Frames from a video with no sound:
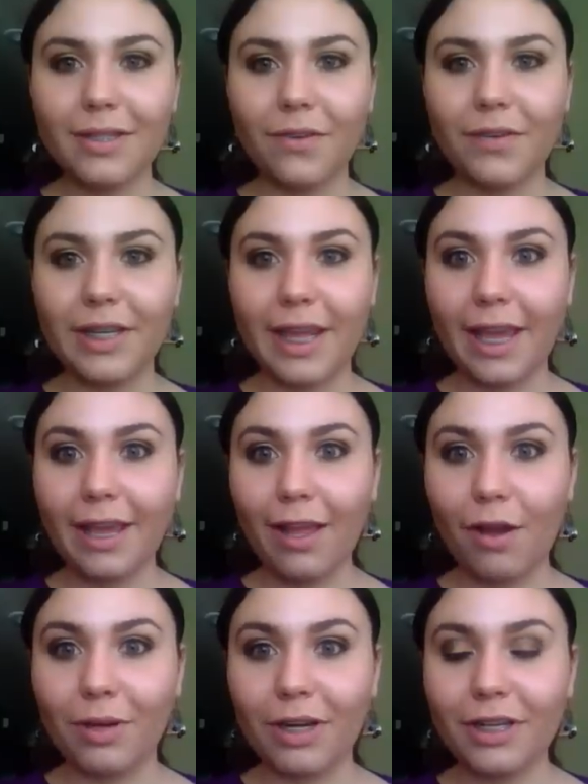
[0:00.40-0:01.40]
So today
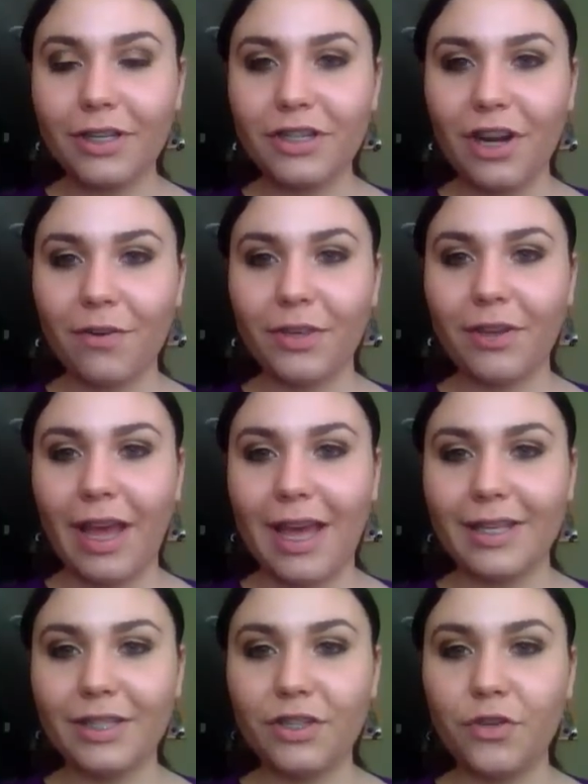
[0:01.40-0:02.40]
I wanted to share with you
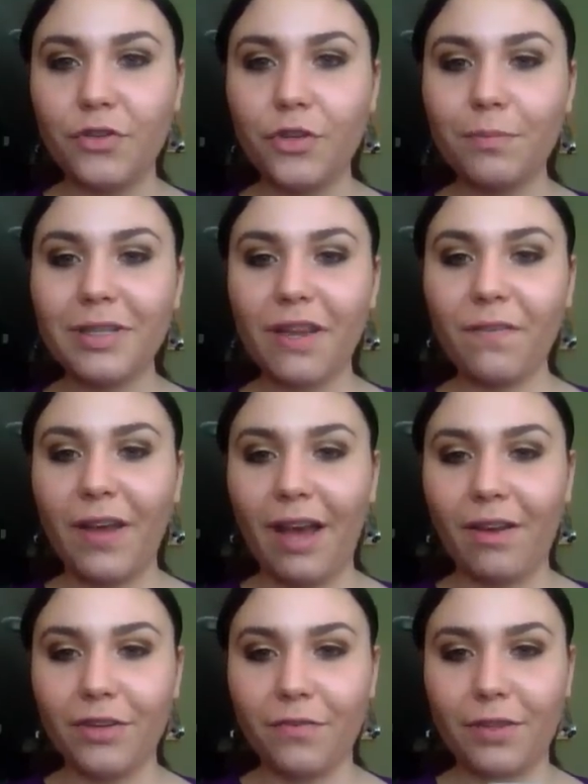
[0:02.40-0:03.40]
guys two dupes I
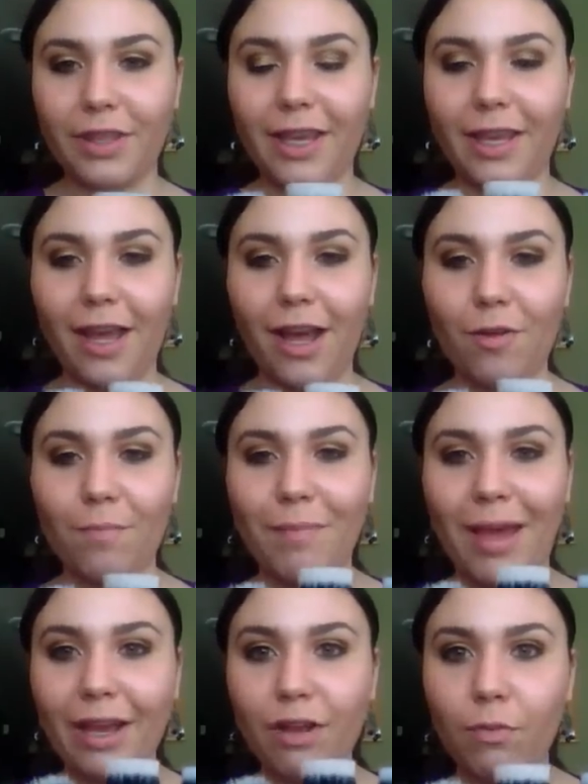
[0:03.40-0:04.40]
found for the
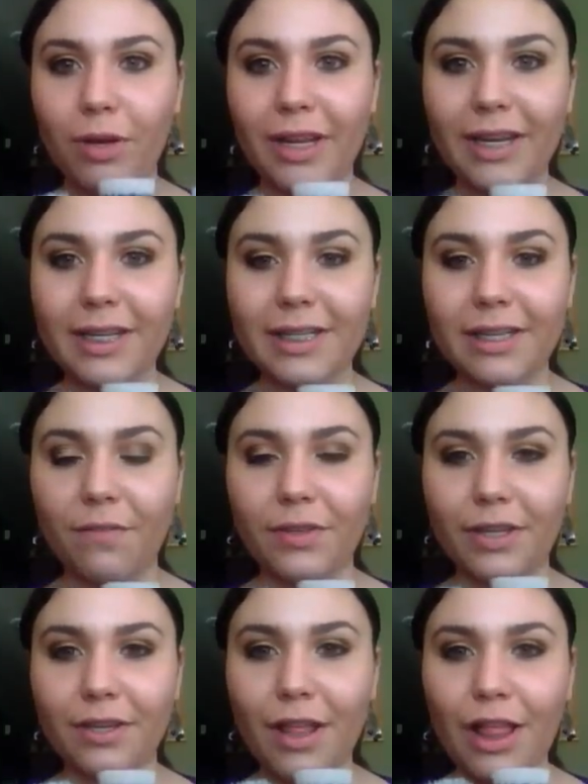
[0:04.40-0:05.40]
MAC
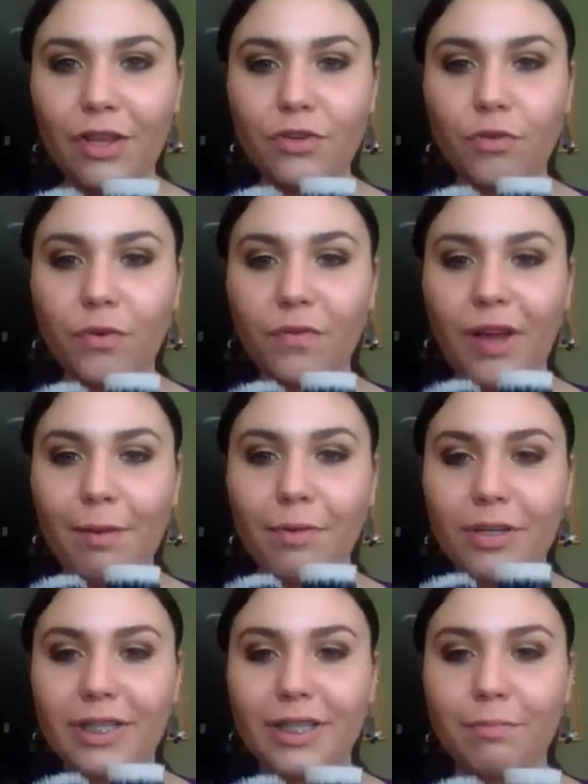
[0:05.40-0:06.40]
187 dual
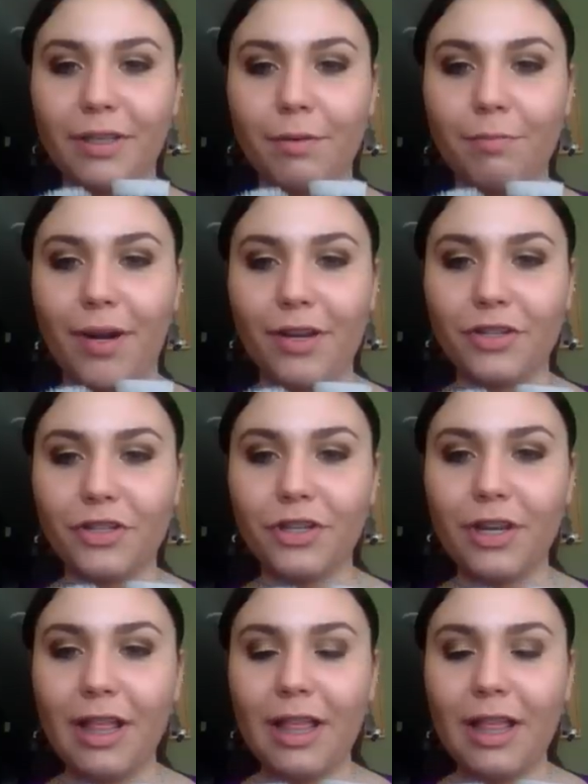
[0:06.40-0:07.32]
fiber stippling brush.